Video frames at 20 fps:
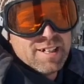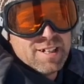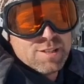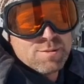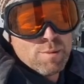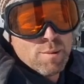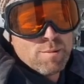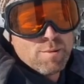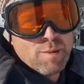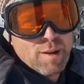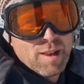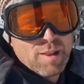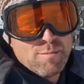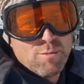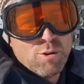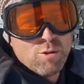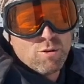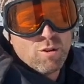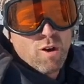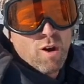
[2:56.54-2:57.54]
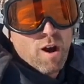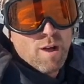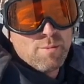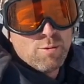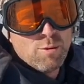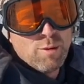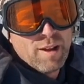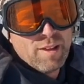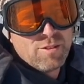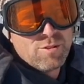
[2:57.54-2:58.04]
Probably one of the more reliable
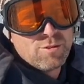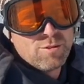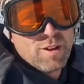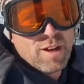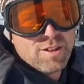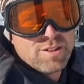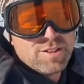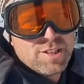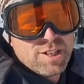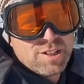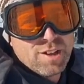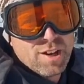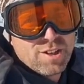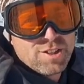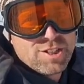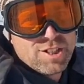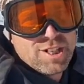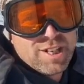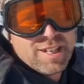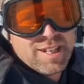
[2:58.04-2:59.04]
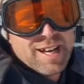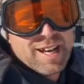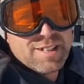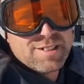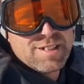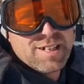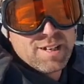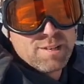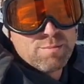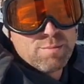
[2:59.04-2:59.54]
ones, although technology in it now is
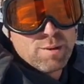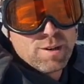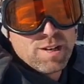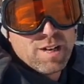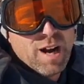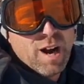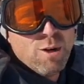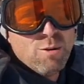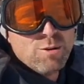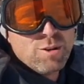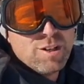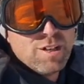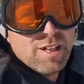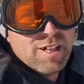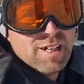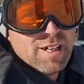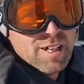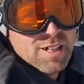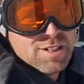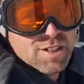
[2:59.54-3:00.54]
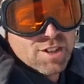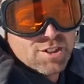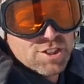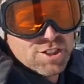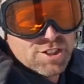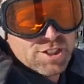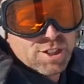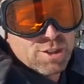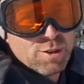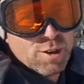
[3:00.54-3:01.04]
getting pretty old. So
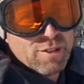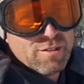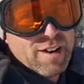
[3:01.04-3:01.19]
just a quick